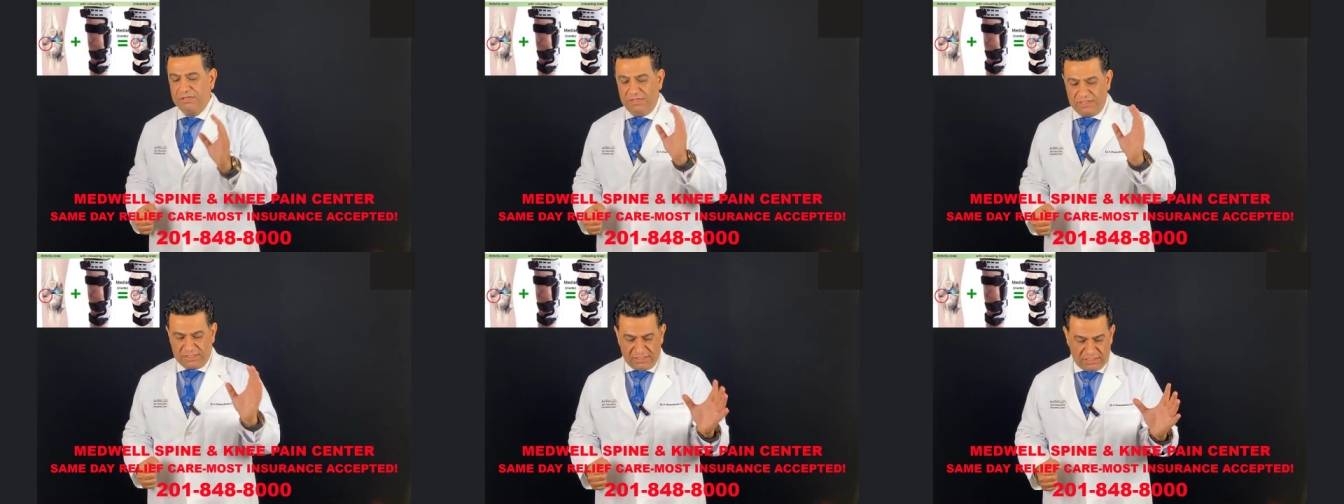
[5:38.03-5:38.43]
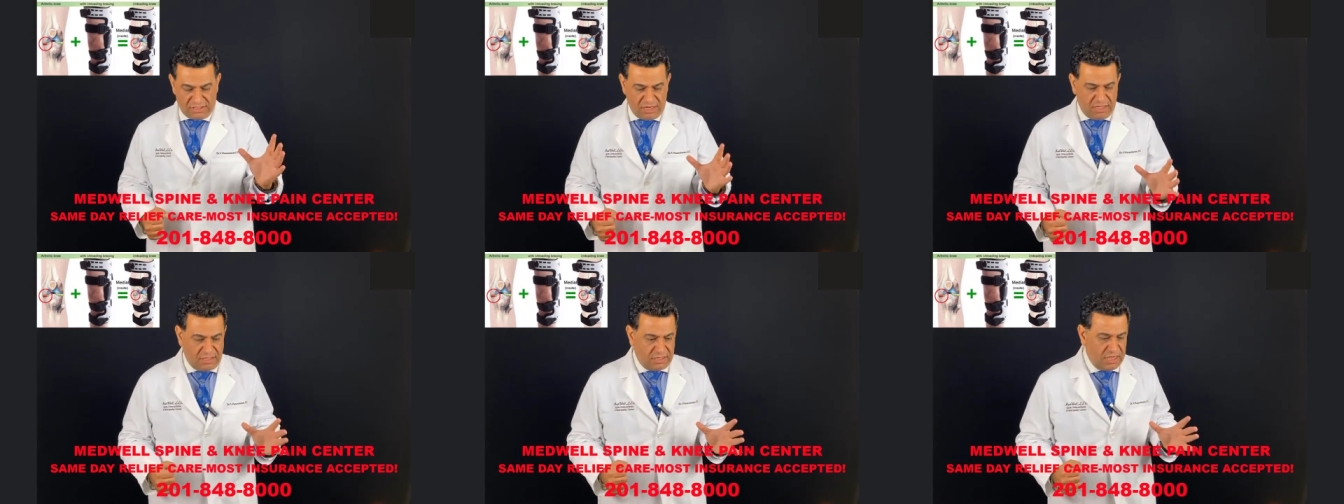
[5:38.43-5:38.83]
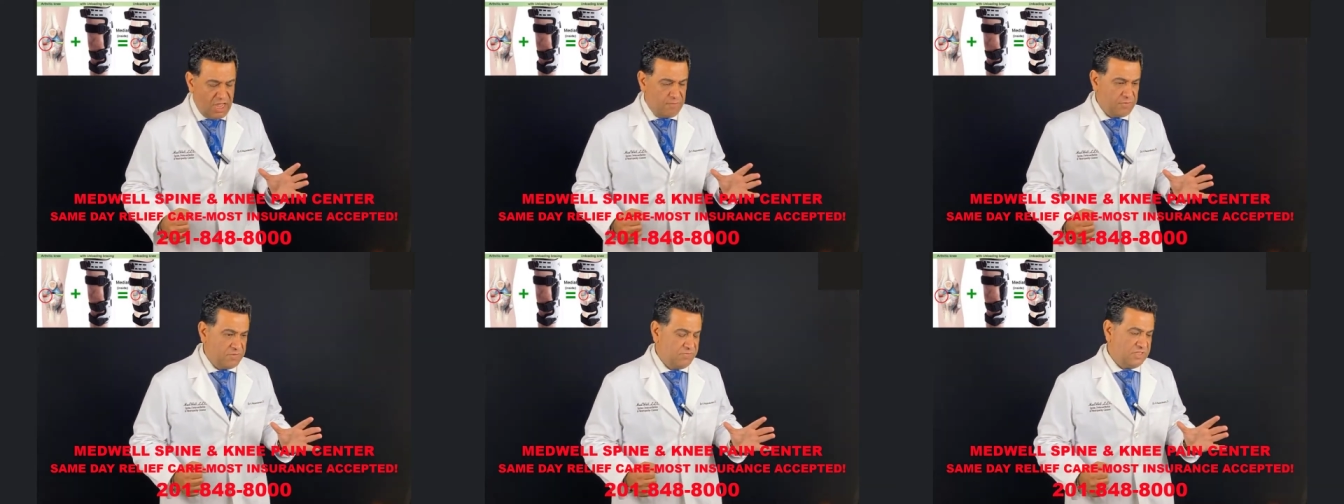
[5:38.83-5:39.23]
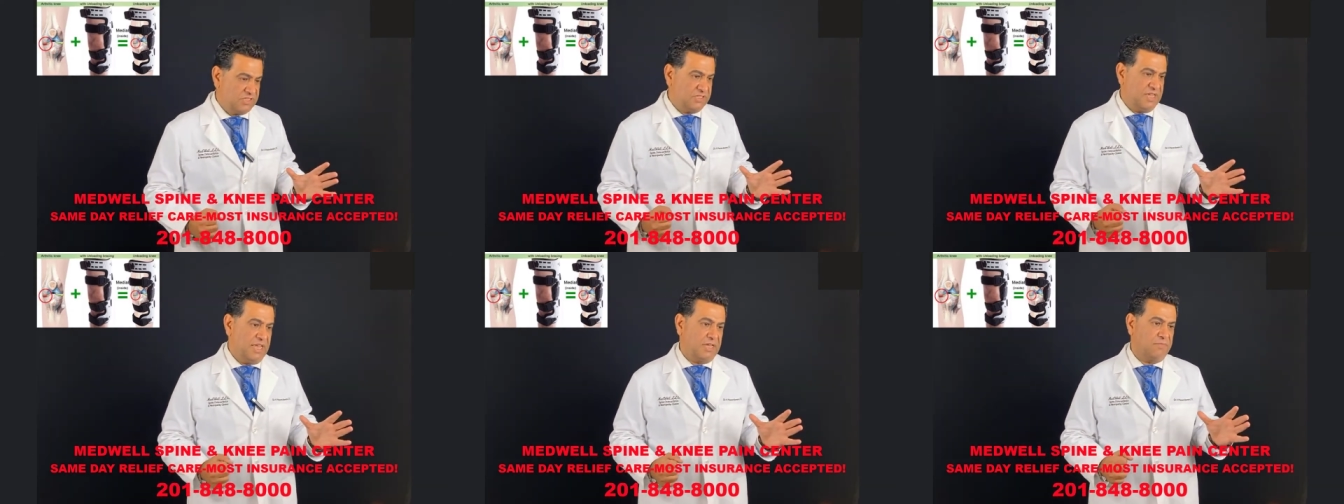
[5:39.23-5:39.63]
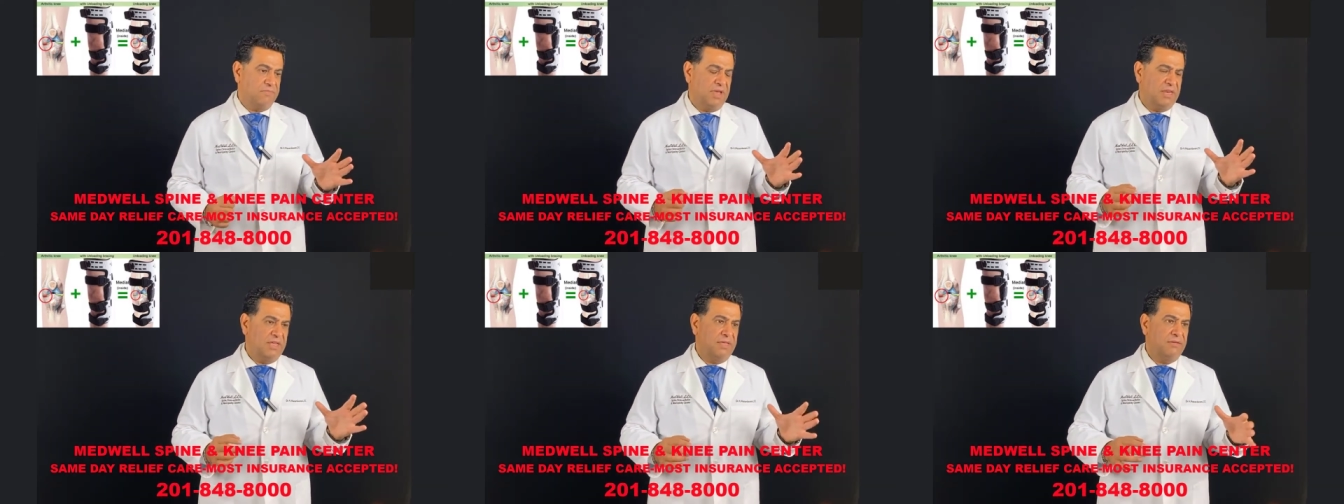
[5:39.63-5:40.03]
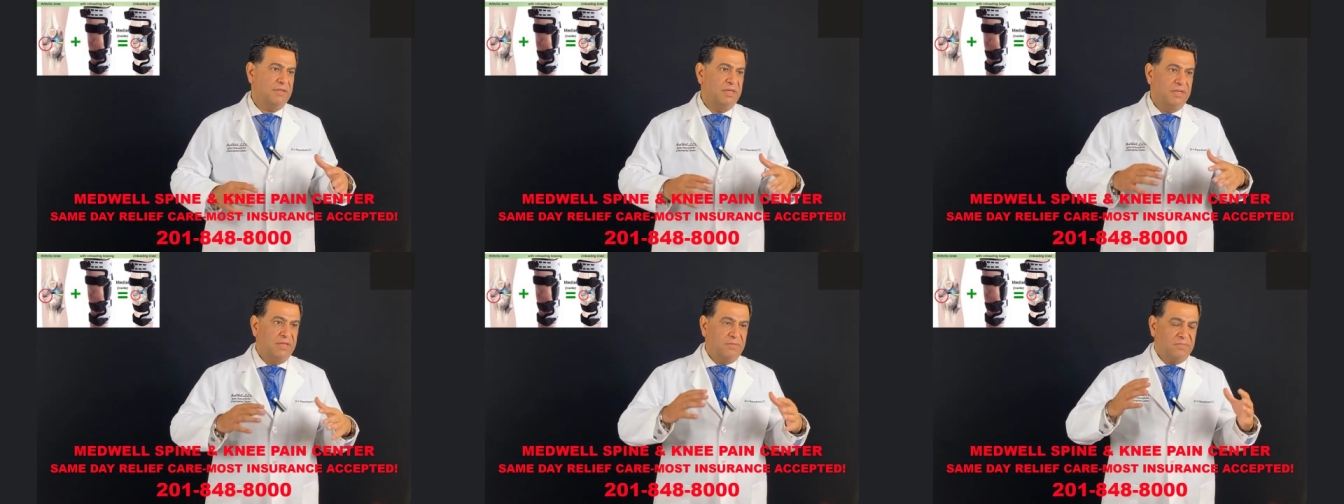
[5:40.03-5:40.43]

This is another common mistake. Many